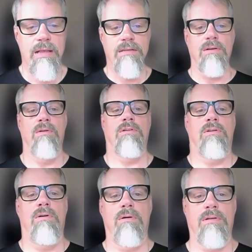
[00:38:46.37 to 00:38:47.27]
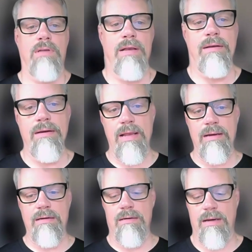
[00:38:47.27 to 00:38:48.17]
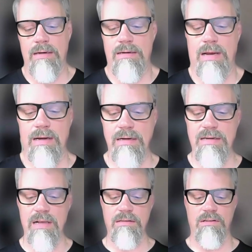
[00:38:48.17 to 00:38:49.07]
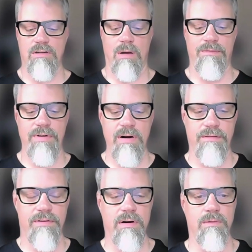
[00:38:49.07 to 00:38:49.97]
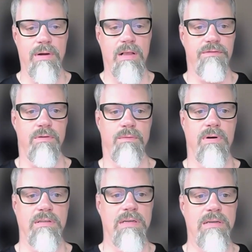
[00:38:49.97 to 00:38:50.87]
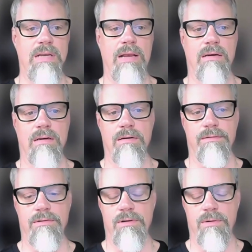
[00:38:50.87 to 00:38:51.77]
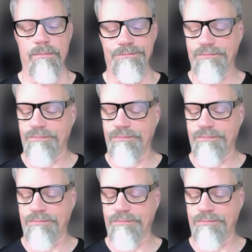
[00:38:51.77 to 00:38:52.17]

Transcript: So it does the job very, very well for what it's intended to.